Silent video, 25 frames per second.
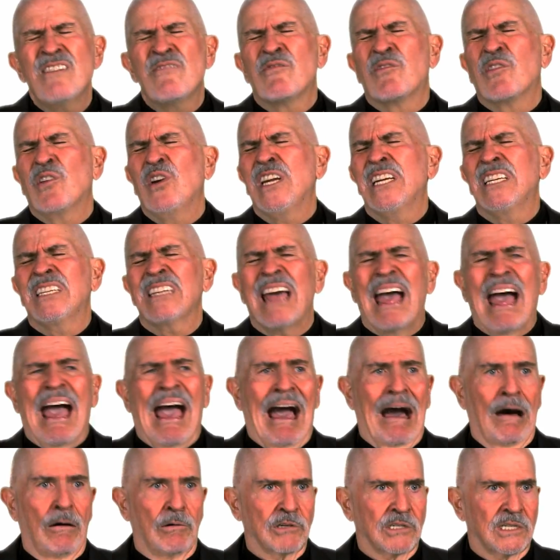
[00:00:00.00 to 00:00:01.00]
freaked
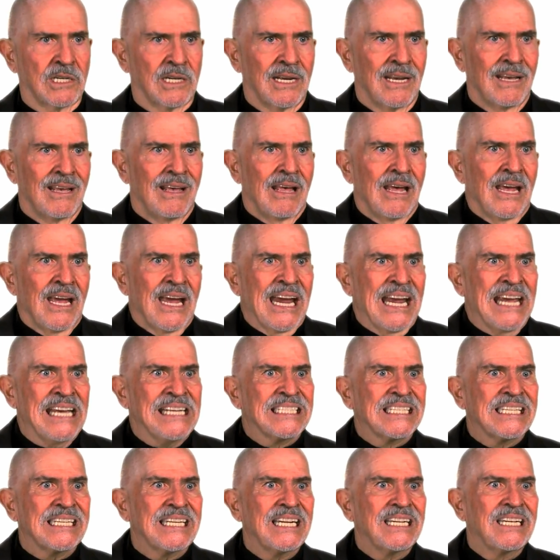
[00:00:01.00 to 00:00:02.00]
out. He
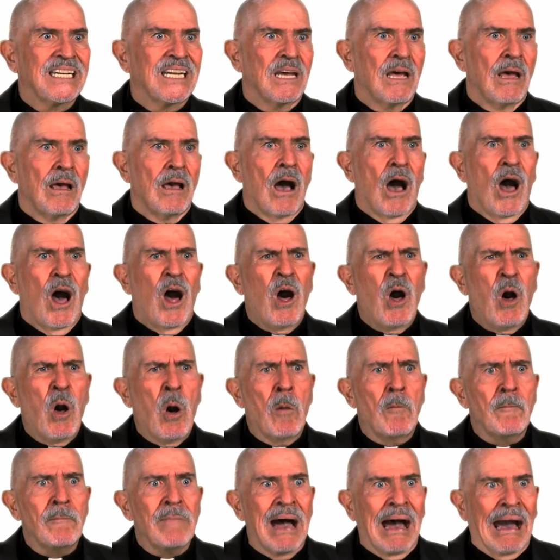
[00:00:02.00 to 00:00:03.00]
said,
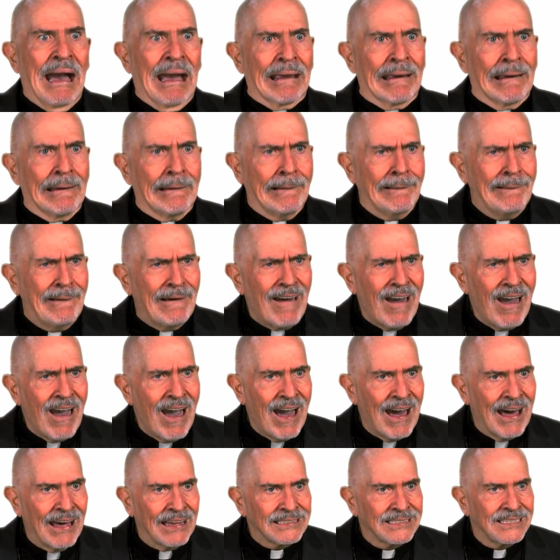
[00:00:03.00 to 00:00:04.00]
oh my
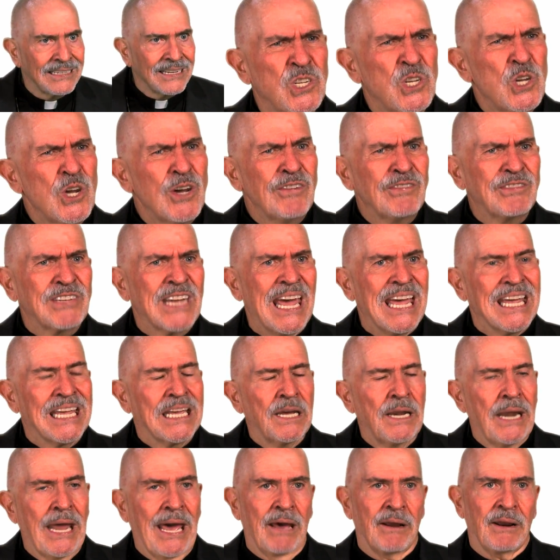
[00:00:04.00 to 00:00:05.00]
God, you've
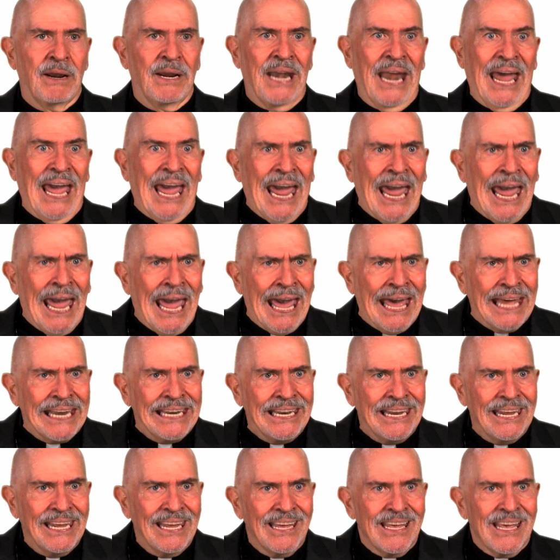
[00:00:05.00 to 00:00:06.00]
taken out an
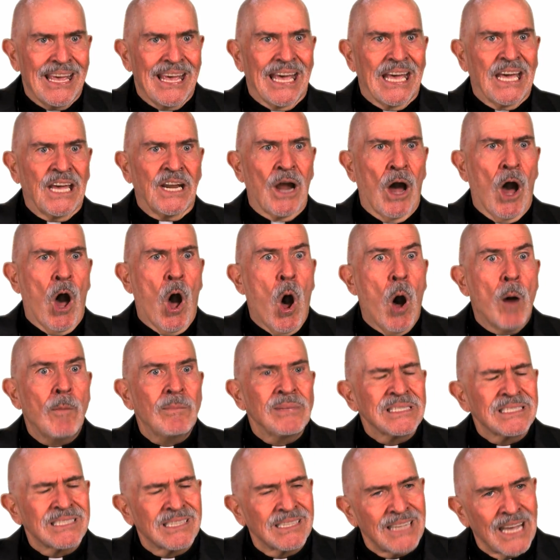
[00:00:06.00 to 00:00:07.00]
ad in a
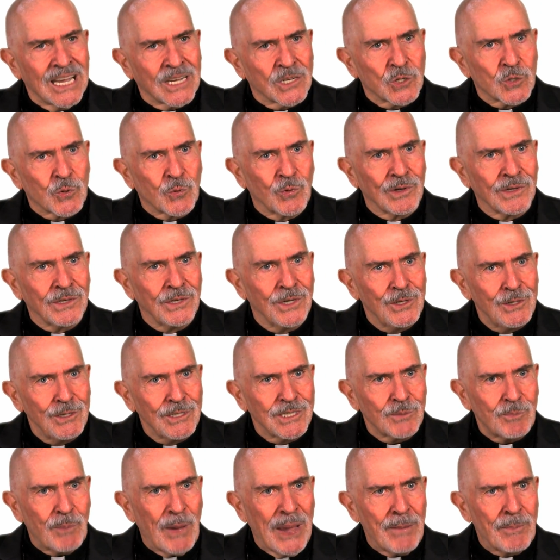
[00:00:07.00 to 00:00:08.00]
homosexual
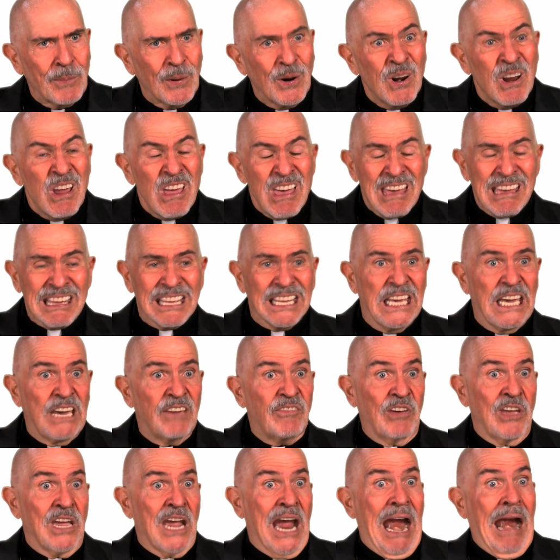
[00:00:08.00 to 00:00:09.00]
newspaper
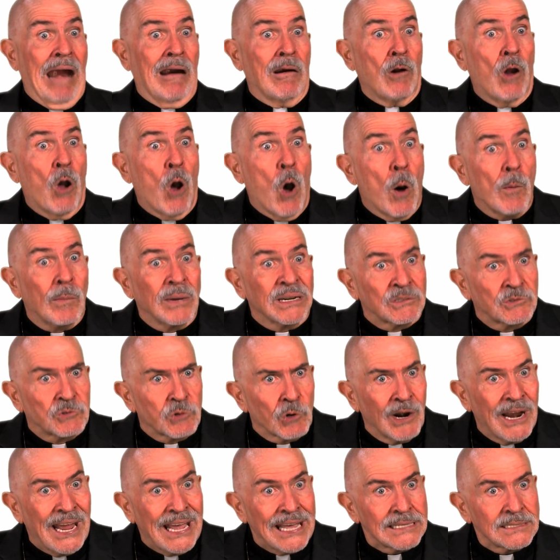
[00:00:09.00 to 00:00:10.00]
giving our home
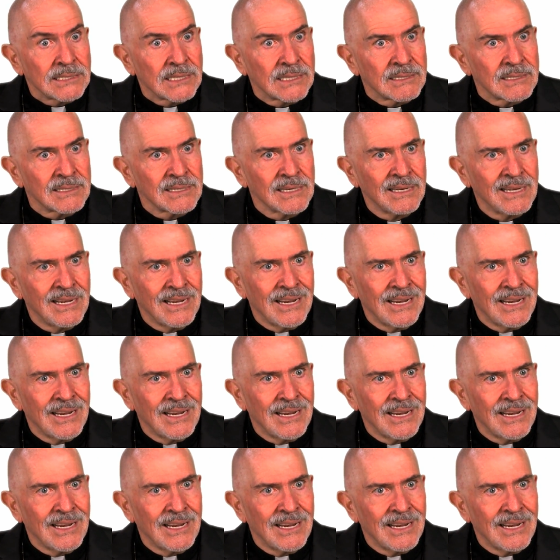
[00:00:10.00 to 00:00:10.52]
address?